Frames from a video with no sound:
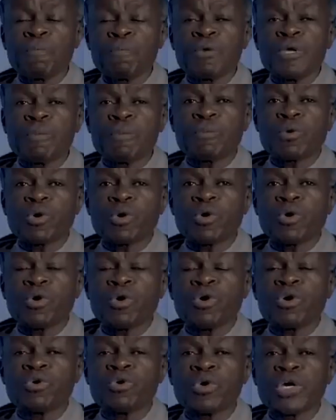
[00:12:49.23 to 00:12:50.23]
people
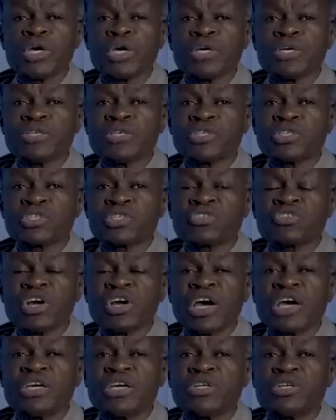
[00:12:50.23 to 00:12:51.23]
always
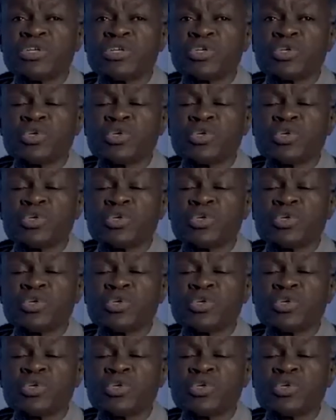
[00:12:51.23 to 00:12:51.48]
tried